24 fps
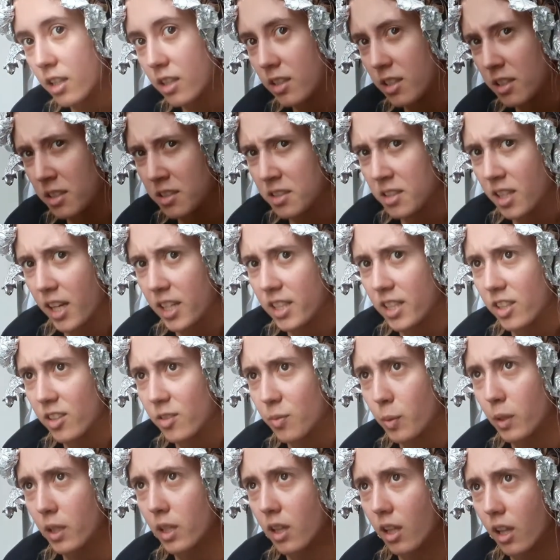this side has
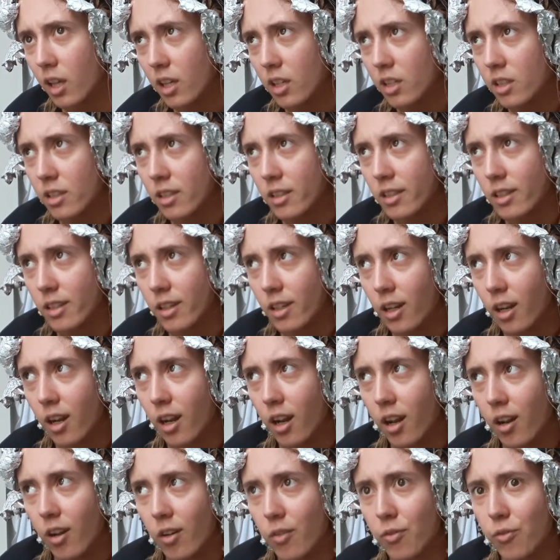been like uh,
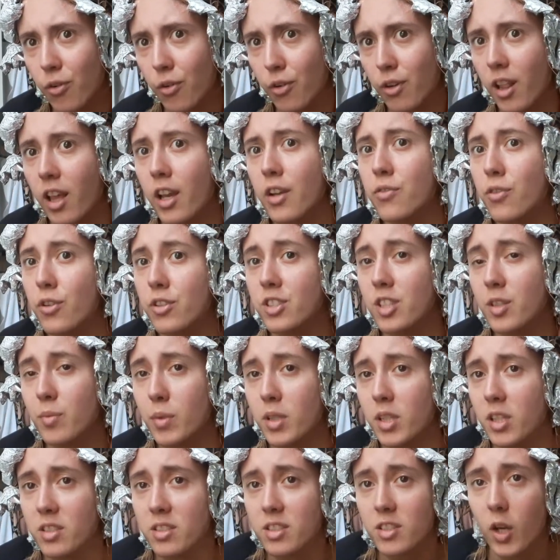for like 40
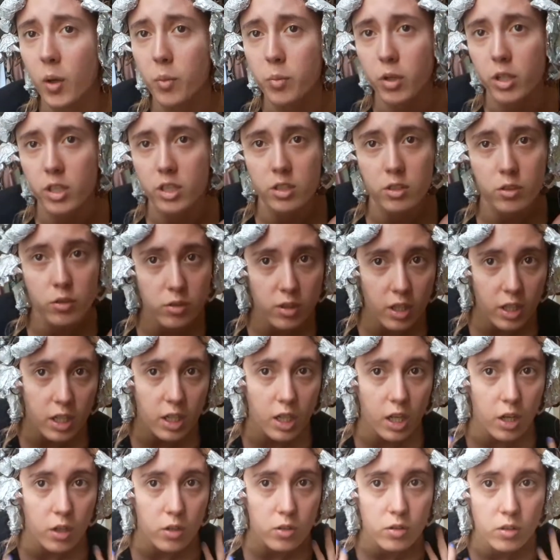minutes, so I'm going to
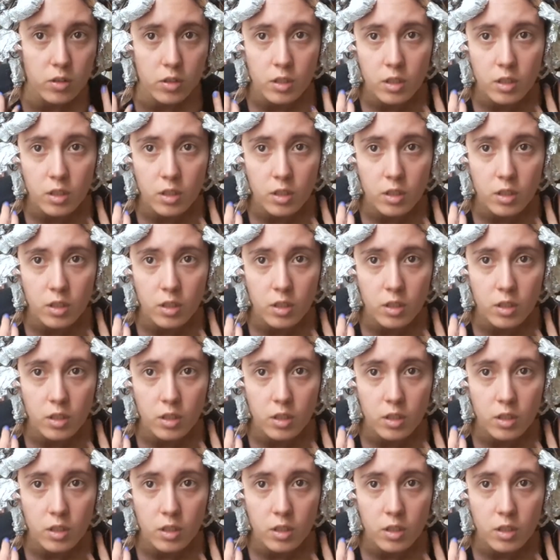take out,